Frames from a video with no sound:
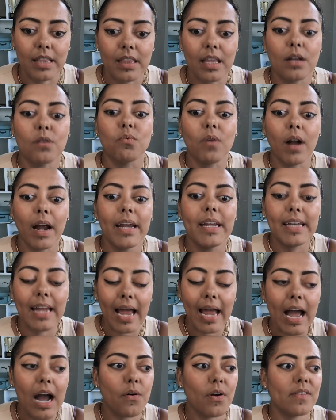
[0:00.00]
Like right
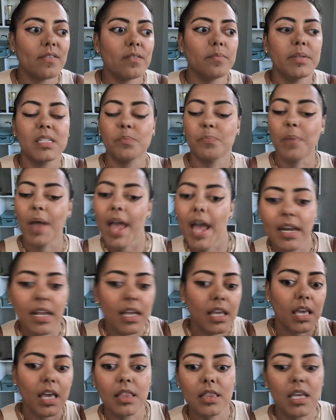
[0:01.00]
now, everybody's
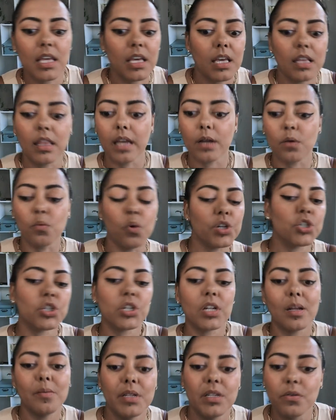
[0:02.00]
panicking, thinking like, what
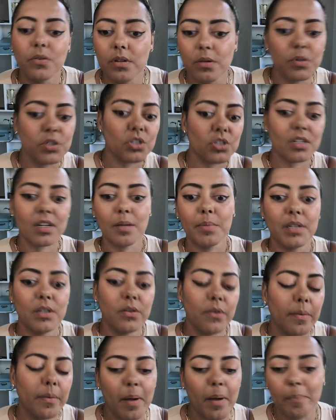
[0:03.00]
should I be doing? What should I be
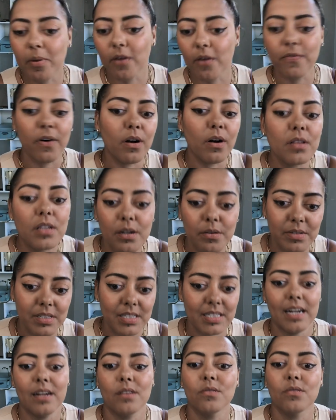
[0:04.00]
doing? My portfolio is
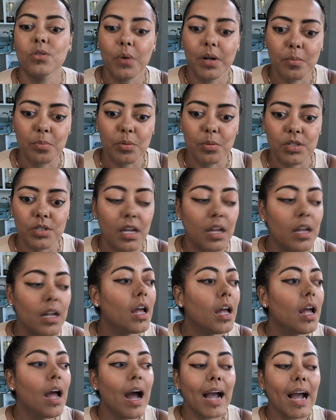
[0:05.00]
down 20%.
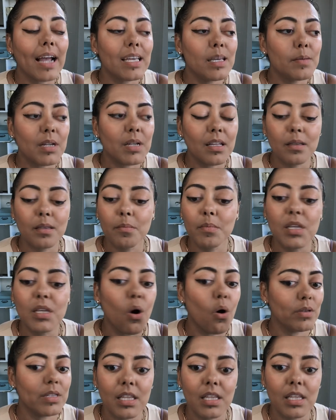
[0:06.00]
I keep telling them the
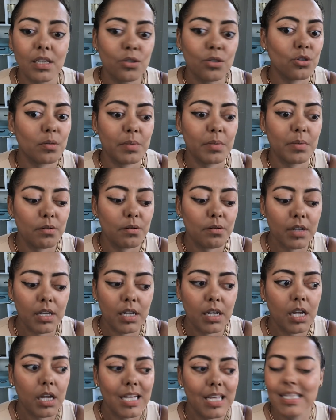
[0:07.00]
only thing you should be
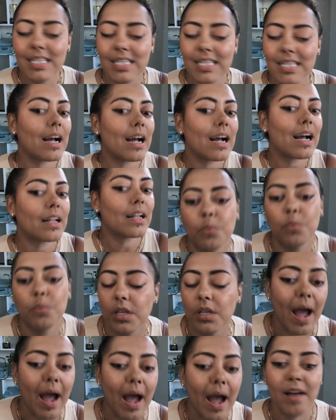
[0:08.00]
doing is exactly what
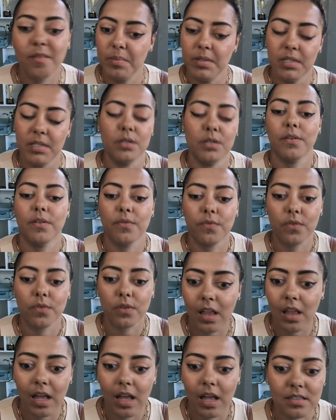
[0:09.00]
you have been doing for
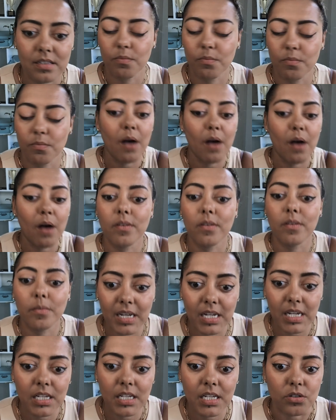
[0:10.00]
the last however
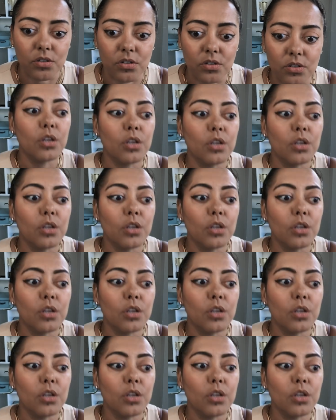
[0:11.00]
many years.